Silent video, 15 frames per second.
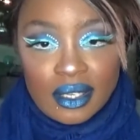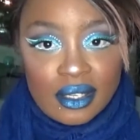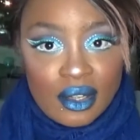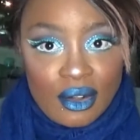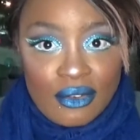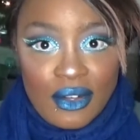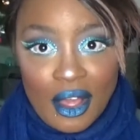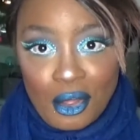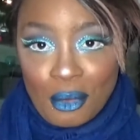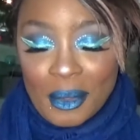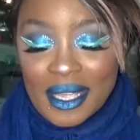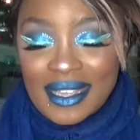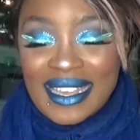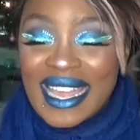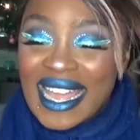Go follow
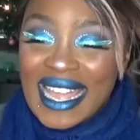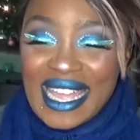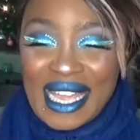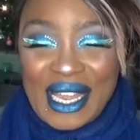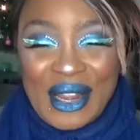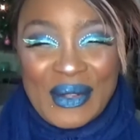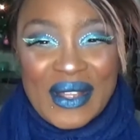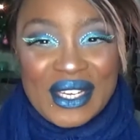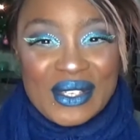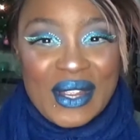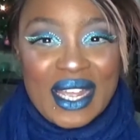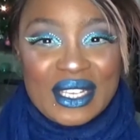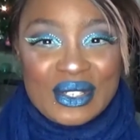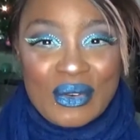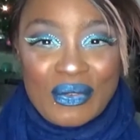me. Anyways, you
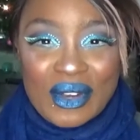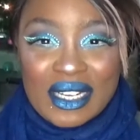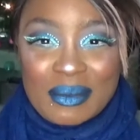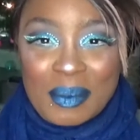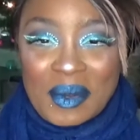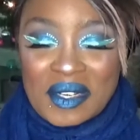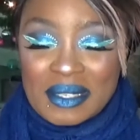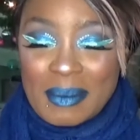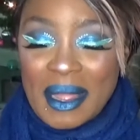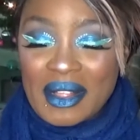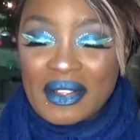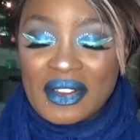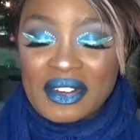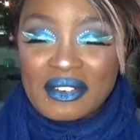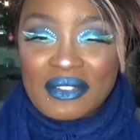guys, don't forget to put a smile
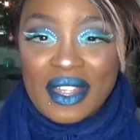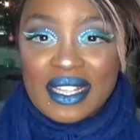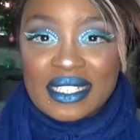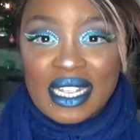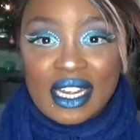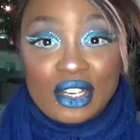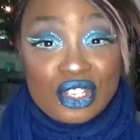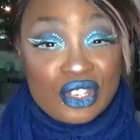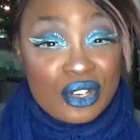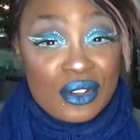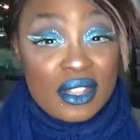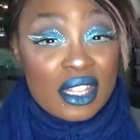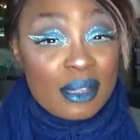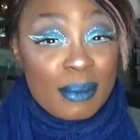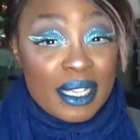on your face. It is
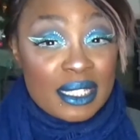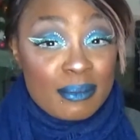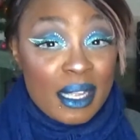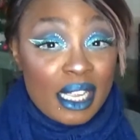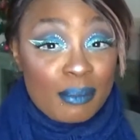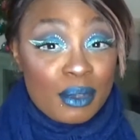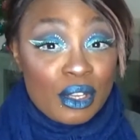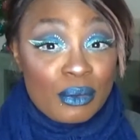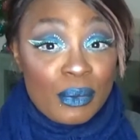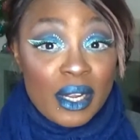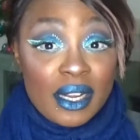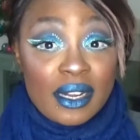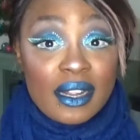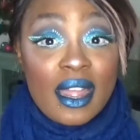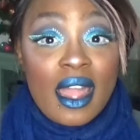truly the best makeup you can
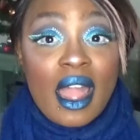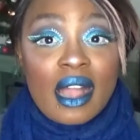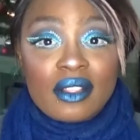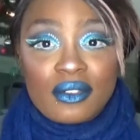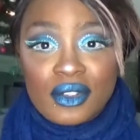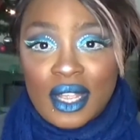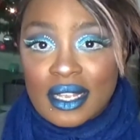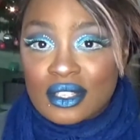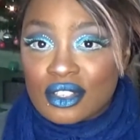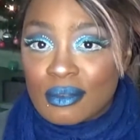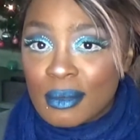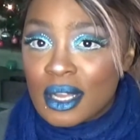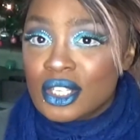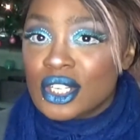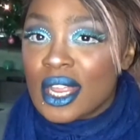wear. I love you guys so
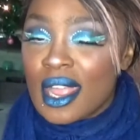much.